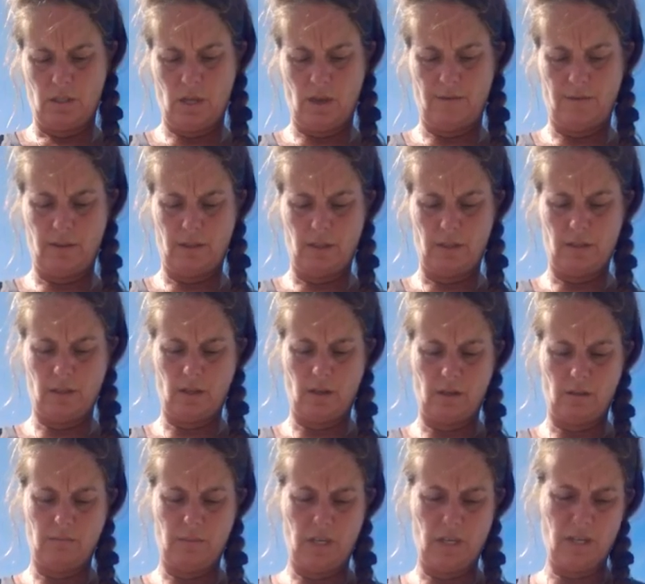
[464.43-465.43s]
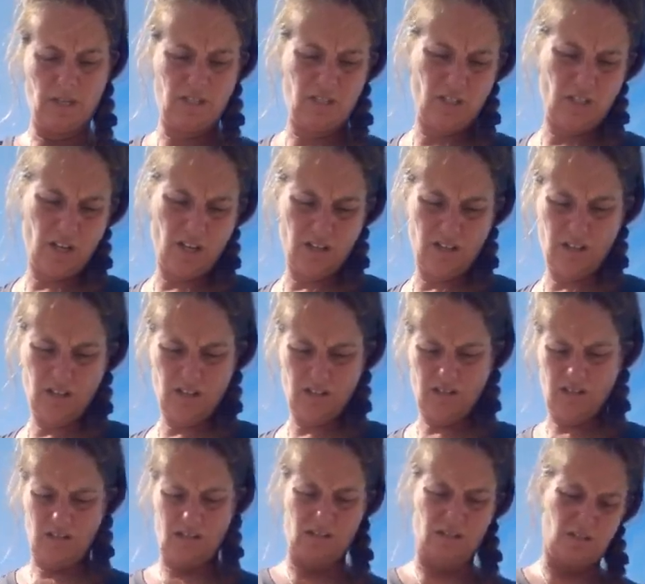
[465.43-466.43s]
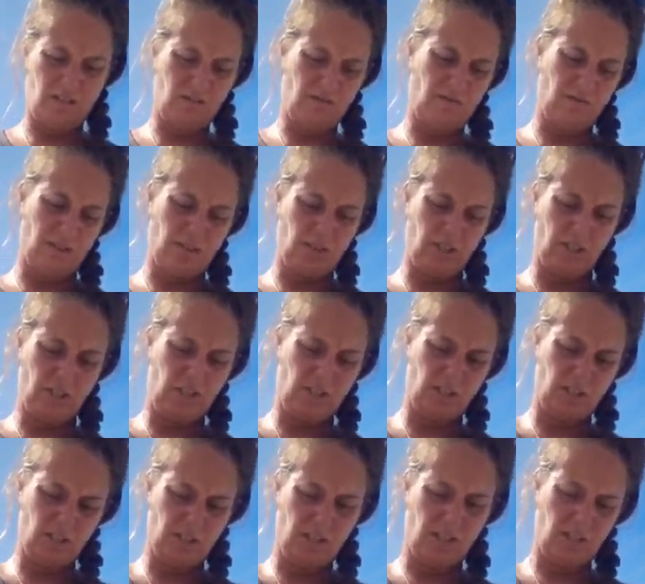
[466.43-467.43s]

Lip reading: Definitely is not going to be a Jeanette fishes.